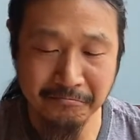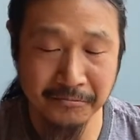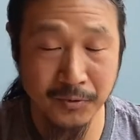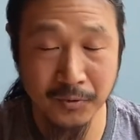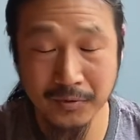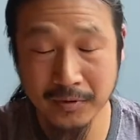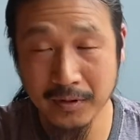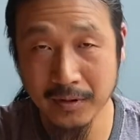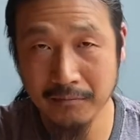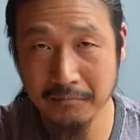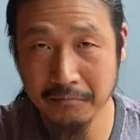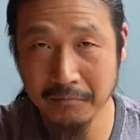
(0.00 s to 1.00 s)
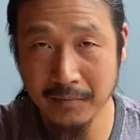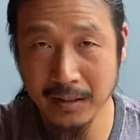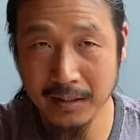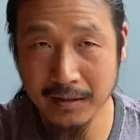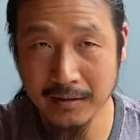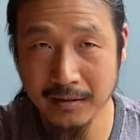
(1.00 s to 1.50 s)
Don't
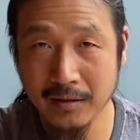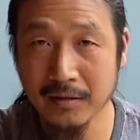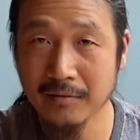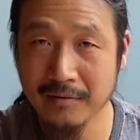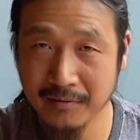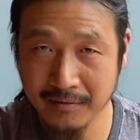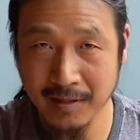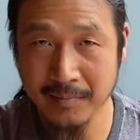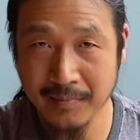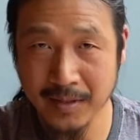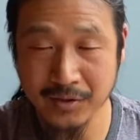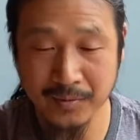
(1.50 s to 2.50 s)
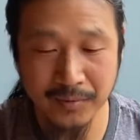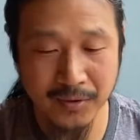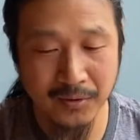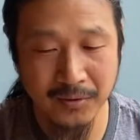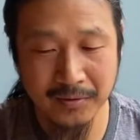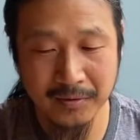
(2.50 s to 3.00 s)
like not that much
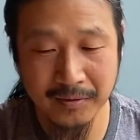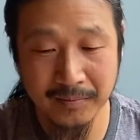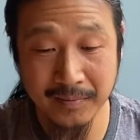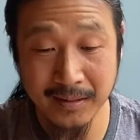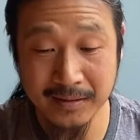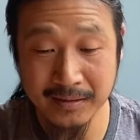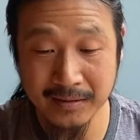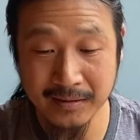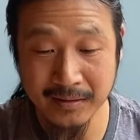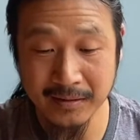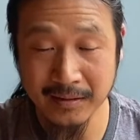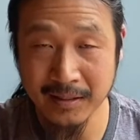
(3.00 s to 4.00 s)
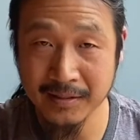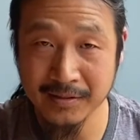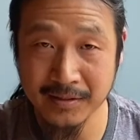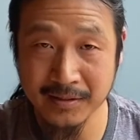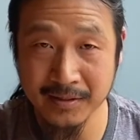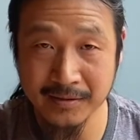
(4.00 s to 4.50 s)
pro, but I
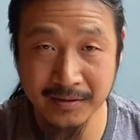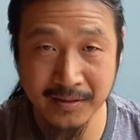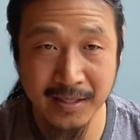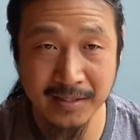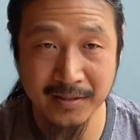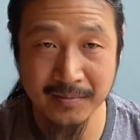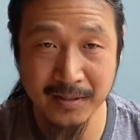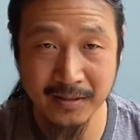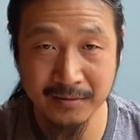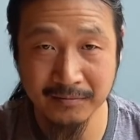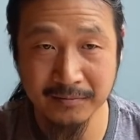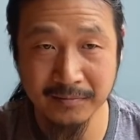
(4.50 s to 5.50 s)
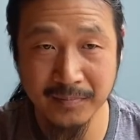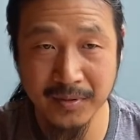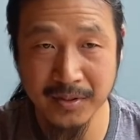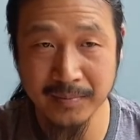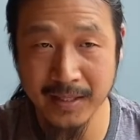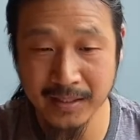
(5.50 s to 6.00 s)
just as a customer
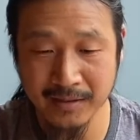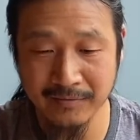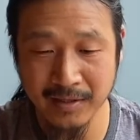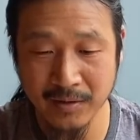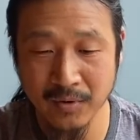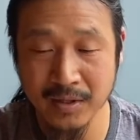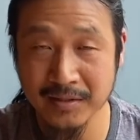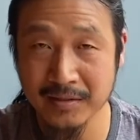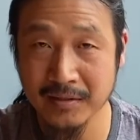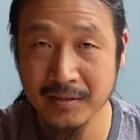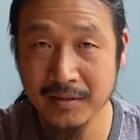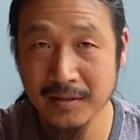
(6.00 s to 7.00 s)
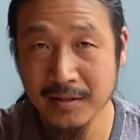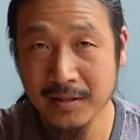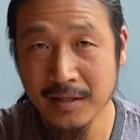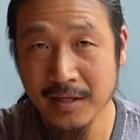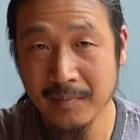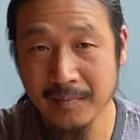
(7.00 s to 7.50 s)
perspective, I want
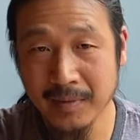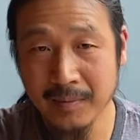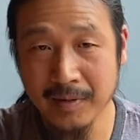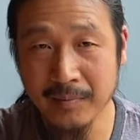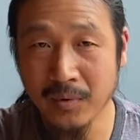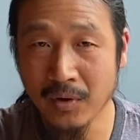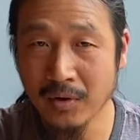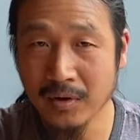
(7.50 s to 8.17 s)
maybe more